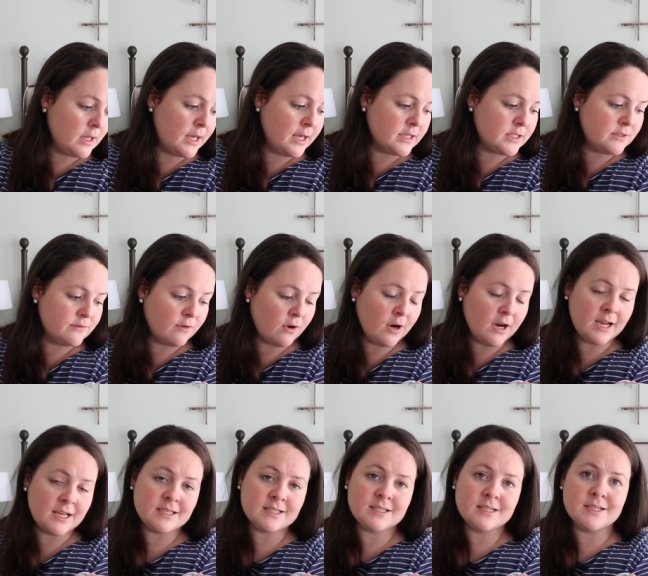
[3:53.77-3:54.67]
as far
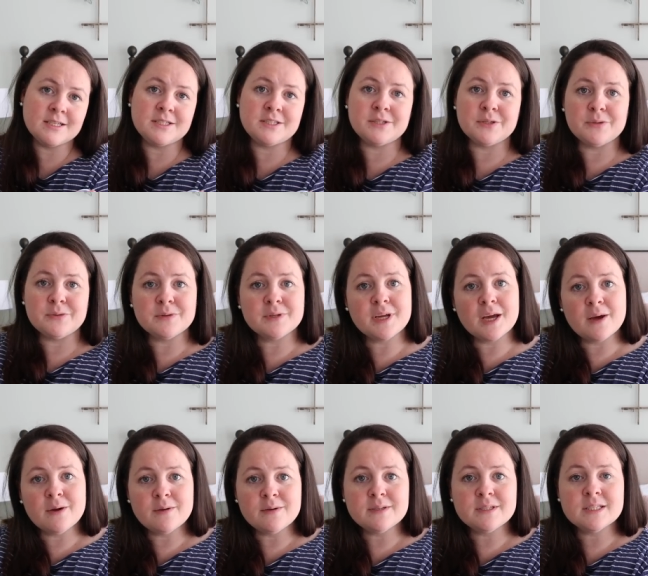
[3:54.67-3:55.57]
as the dude
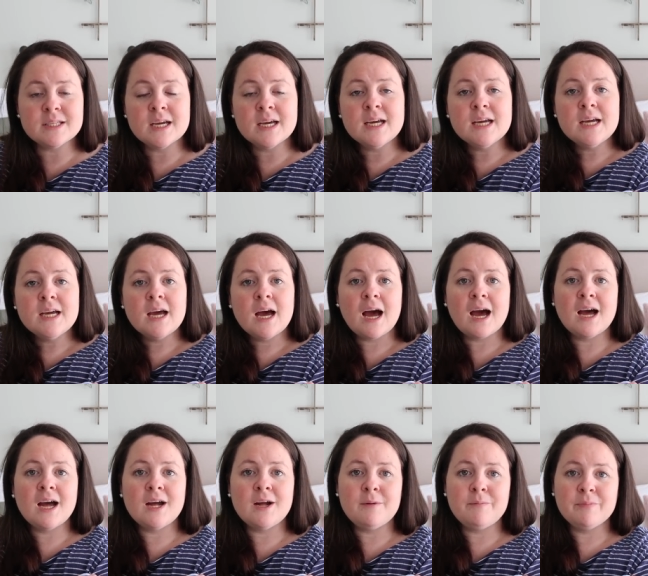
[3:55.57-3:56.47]
goes,
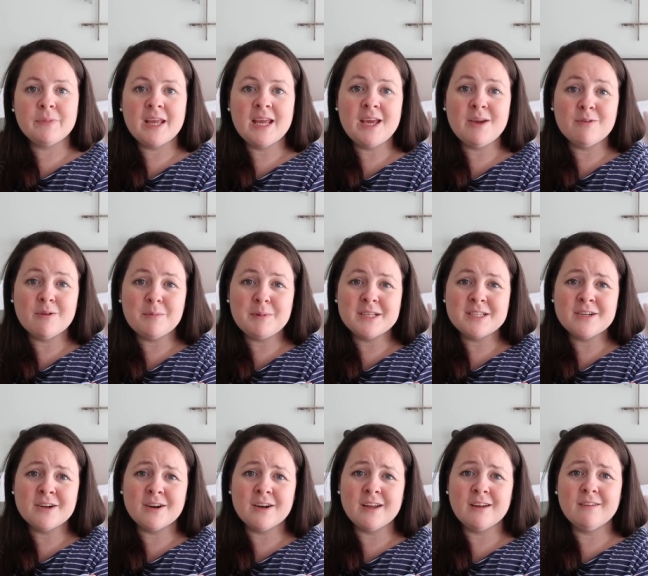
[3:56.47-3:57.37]
um, he will be
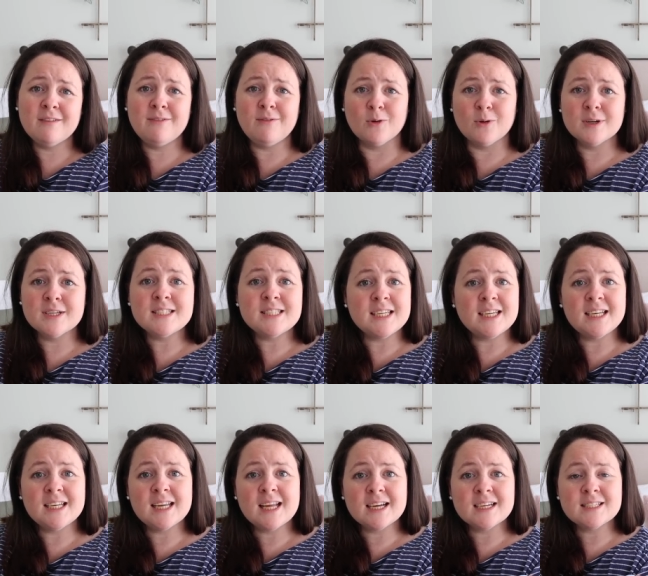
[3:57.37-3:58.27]
turning
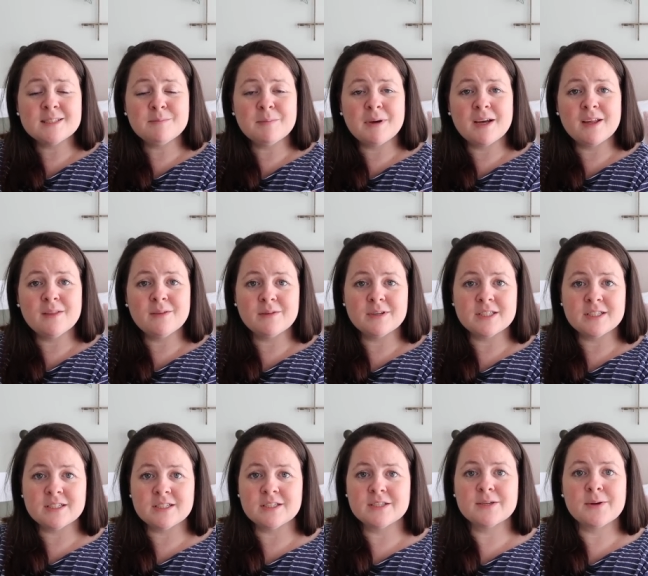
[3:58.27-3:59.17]
fourteen next month, which
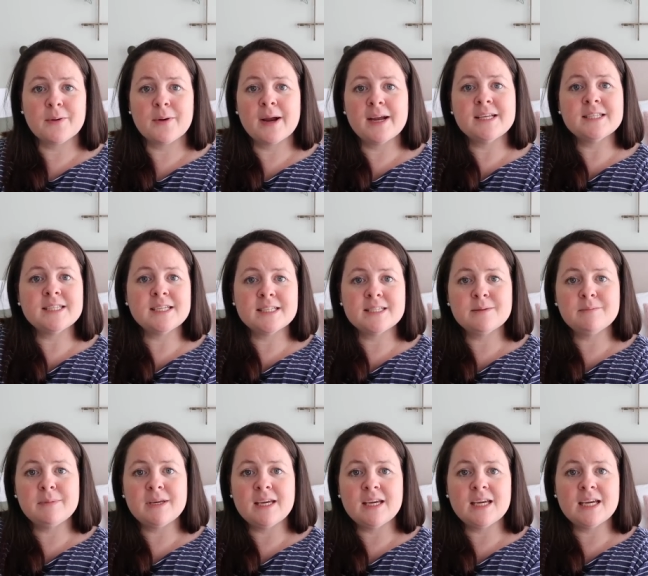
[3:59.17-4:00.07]
is just crazy
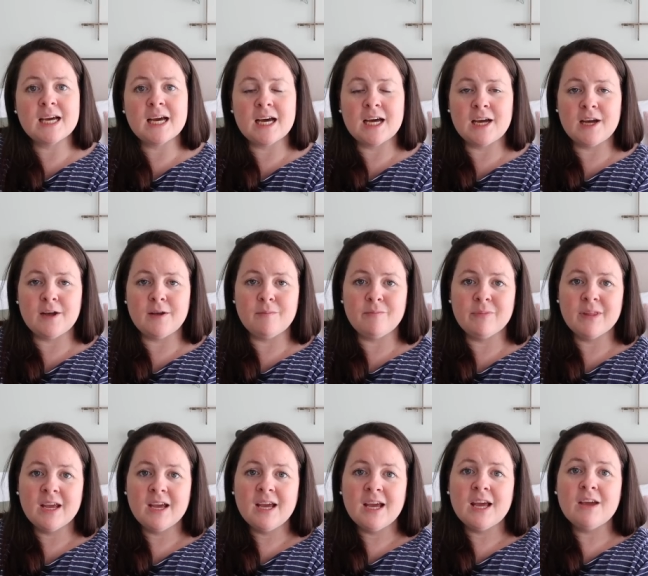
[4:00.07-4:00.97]
to me. Um,
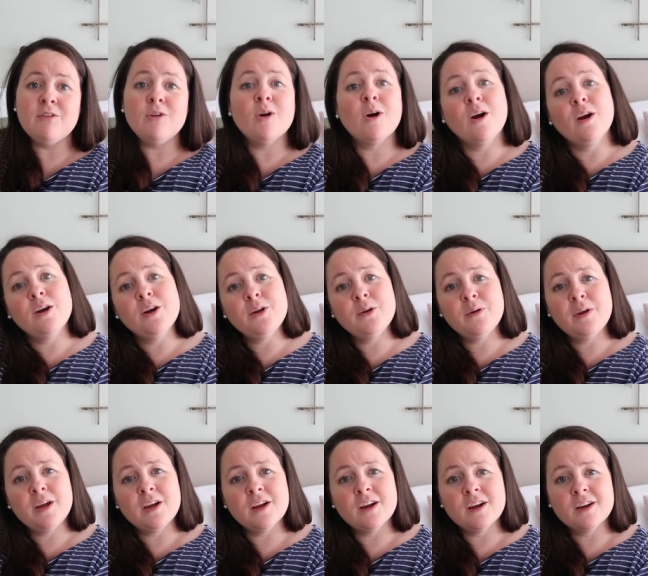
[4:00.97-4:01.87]
if you are new
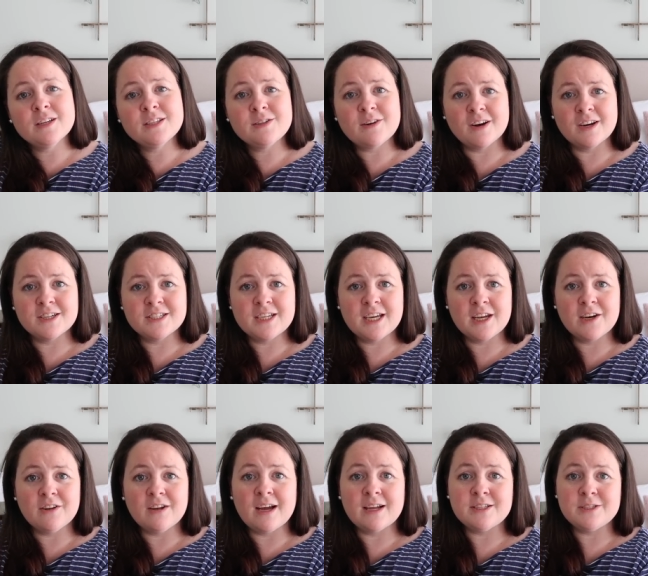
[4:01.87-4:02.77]
here to our
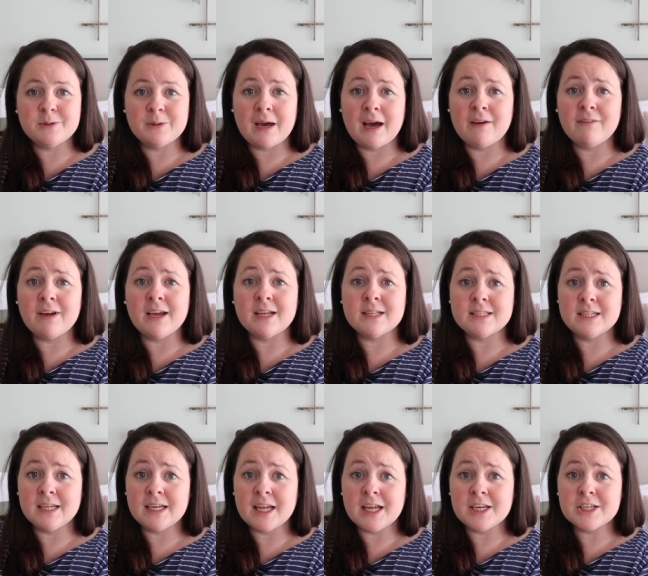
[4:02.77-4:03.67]
channel, I do have a
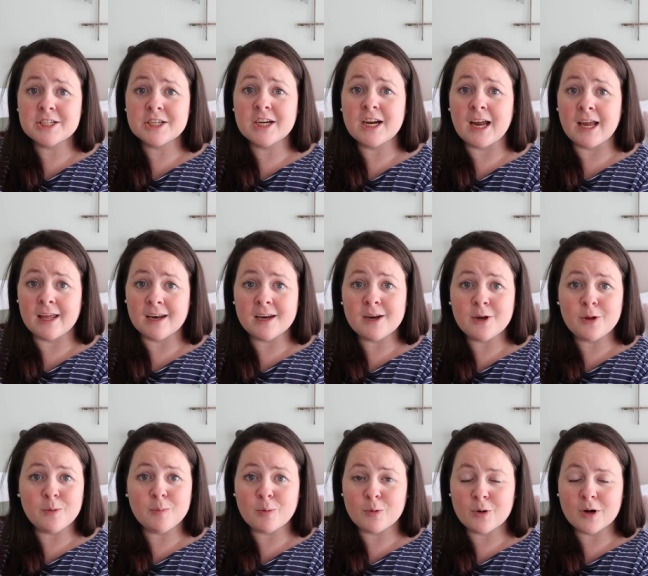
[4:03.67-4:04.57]
teenager and a
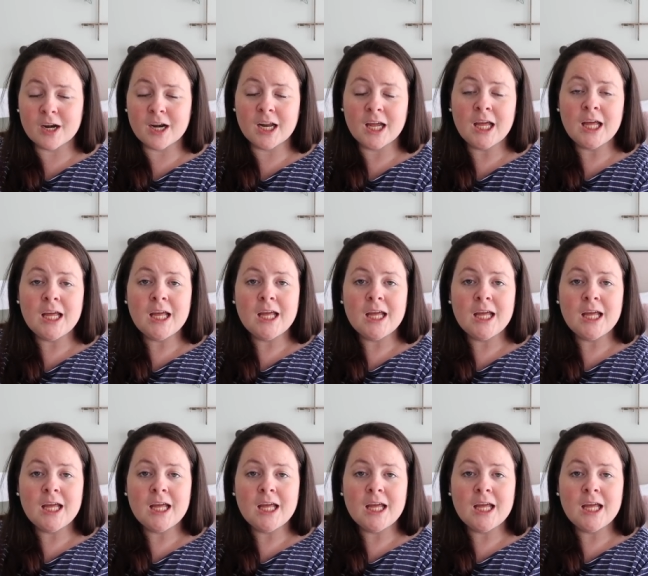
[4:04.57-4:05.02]
newborn,